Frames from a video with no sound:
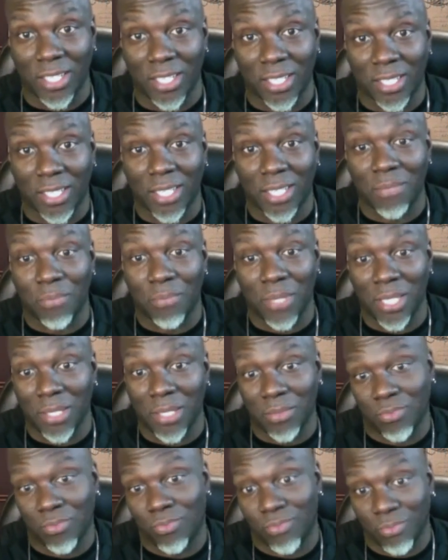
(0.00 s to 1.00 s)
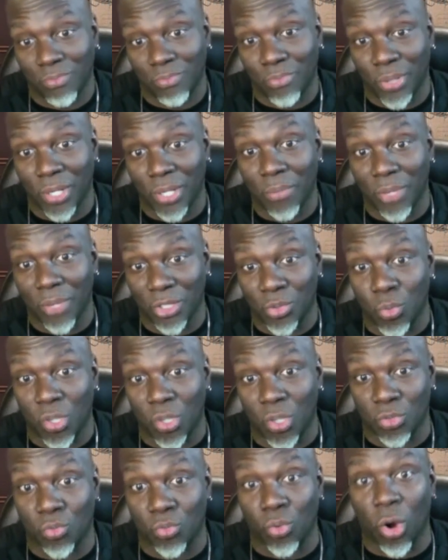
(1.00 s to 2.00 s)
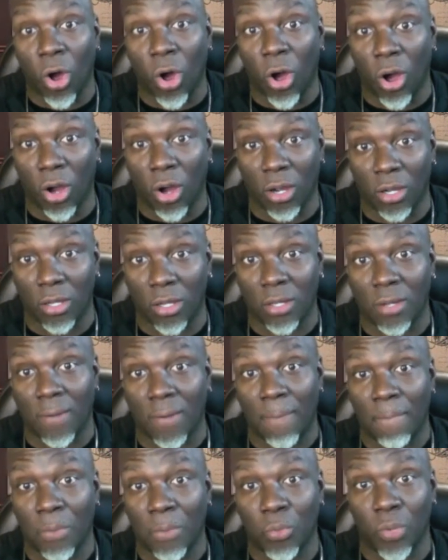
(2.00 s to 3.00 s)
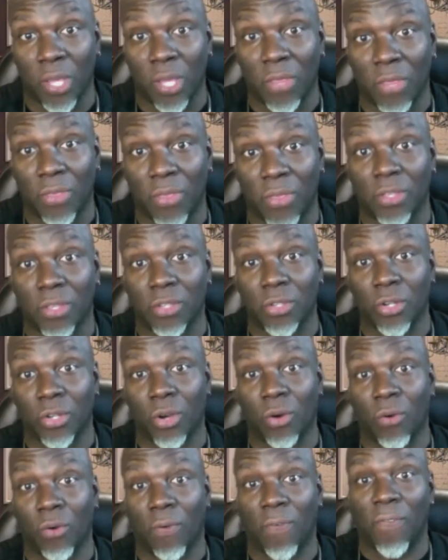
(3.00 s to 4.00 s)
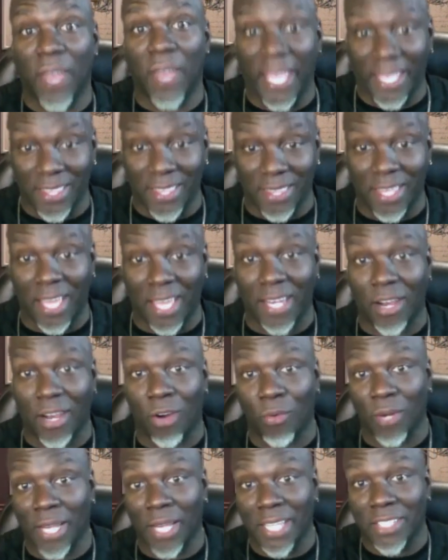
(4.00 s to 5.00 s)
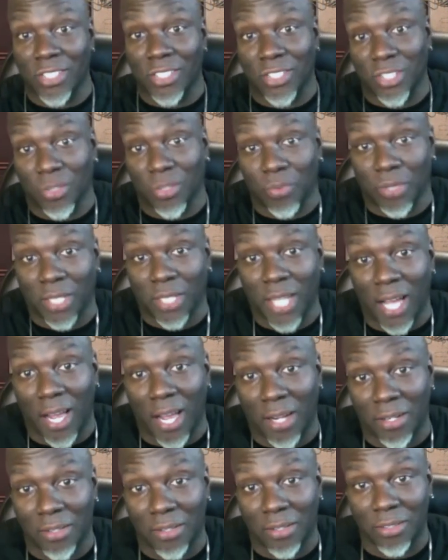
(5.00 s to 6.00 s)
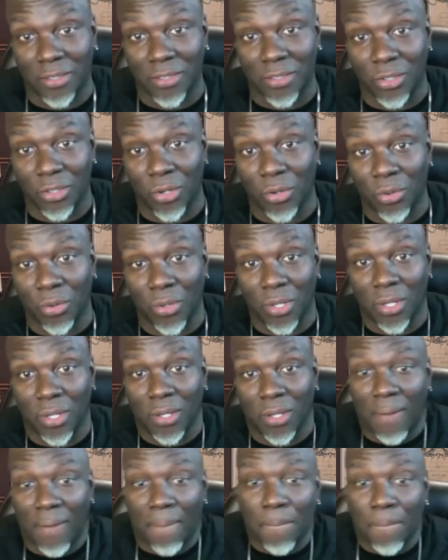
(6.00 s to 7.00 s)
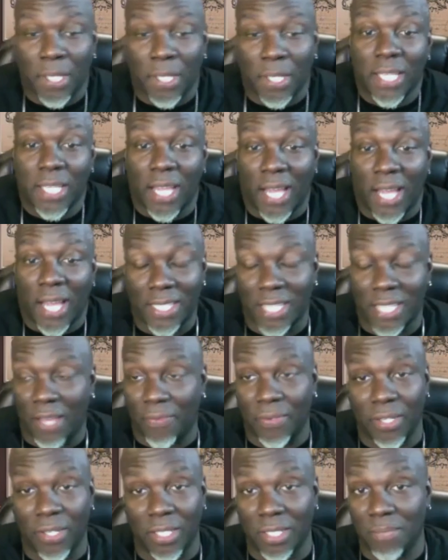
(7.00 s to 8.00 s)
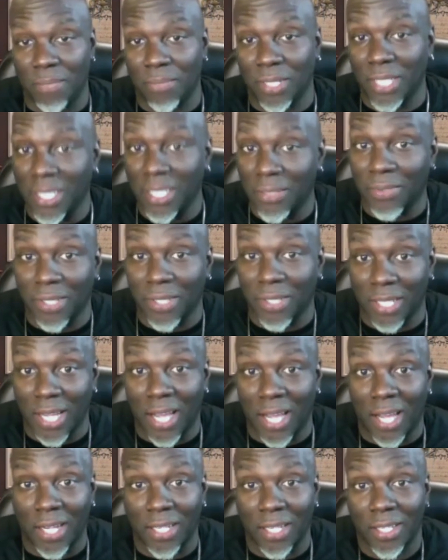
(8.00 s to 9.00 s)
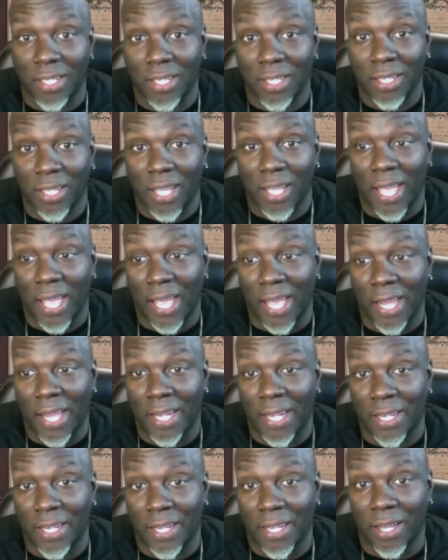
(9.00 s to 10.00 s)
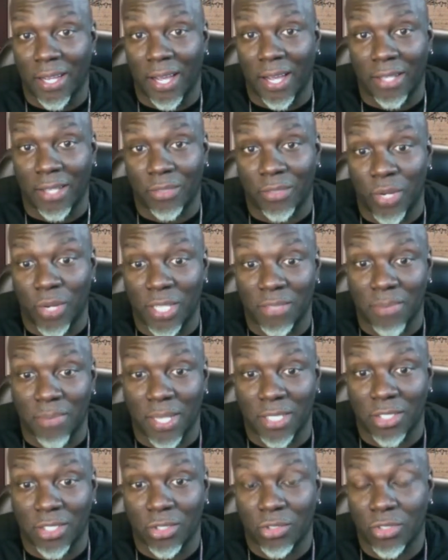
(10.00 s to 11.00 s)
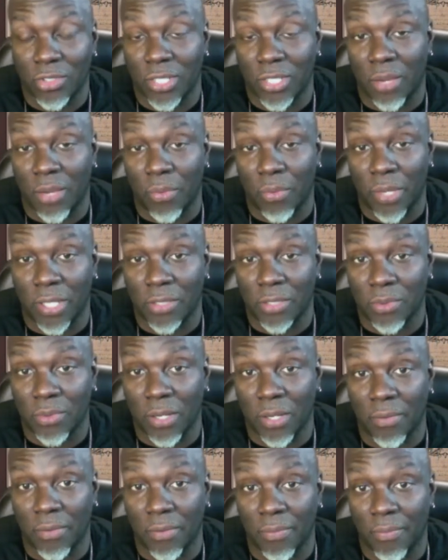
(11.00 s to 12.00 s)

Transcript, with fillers: can be pretty much what's wrong with you know faith and our relationship with God. You know, but yeah, I definitely believe in God, and I raise my children that way as well.